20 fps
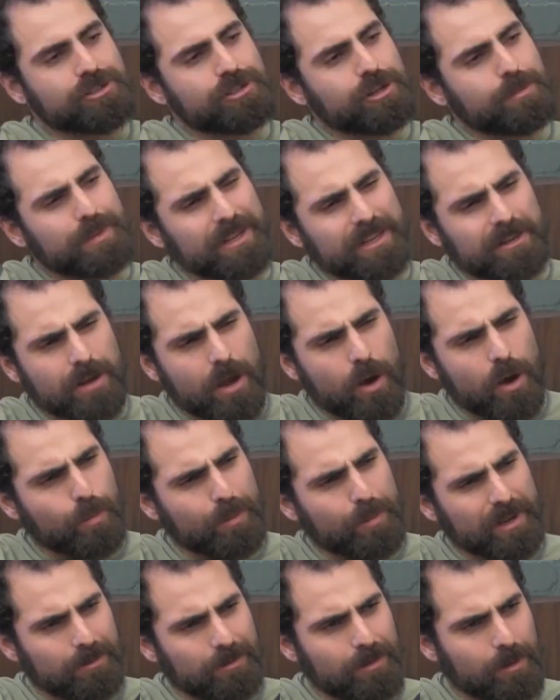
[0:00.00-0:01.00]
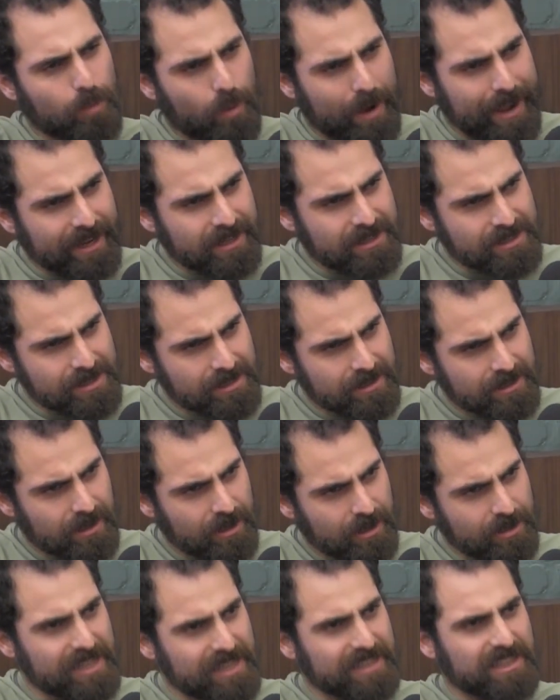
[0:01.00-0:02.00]
should be no minimum wage?
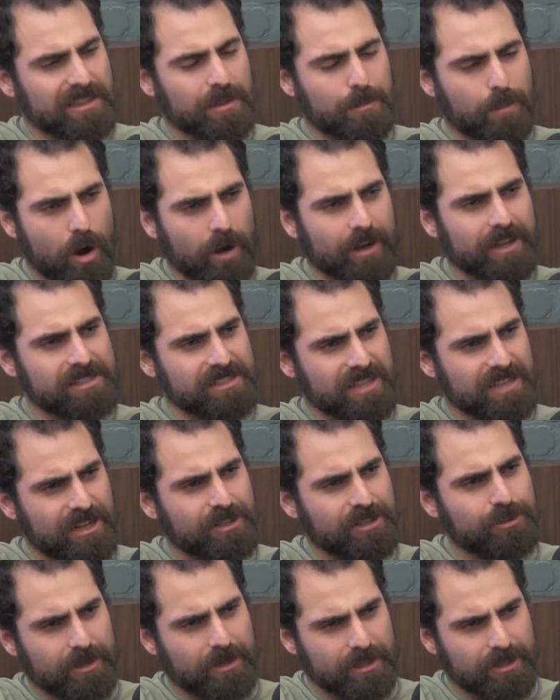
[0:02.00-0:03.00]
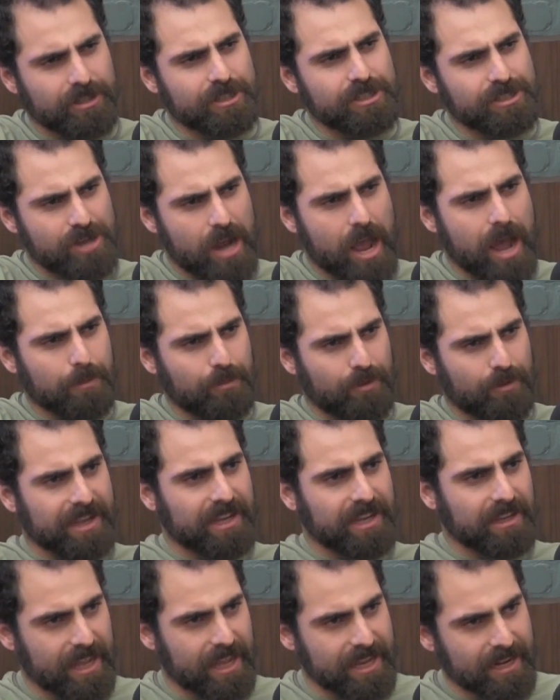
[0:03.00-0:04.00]
Are you saying that the market's going to do a good job
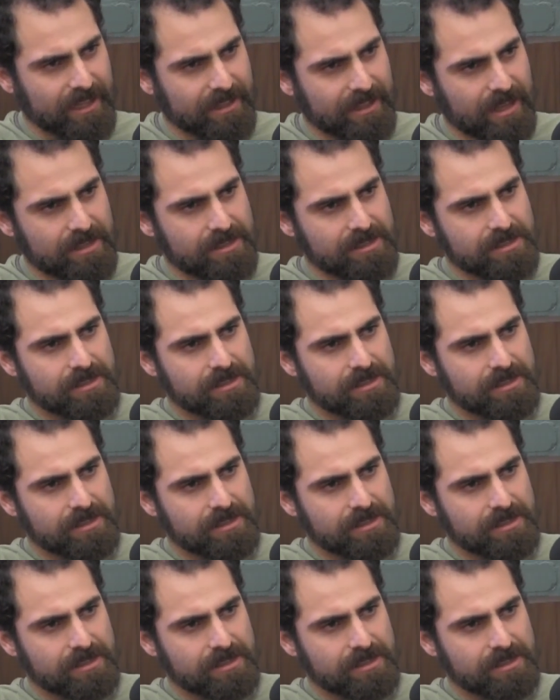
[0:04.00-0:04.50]
regulating this?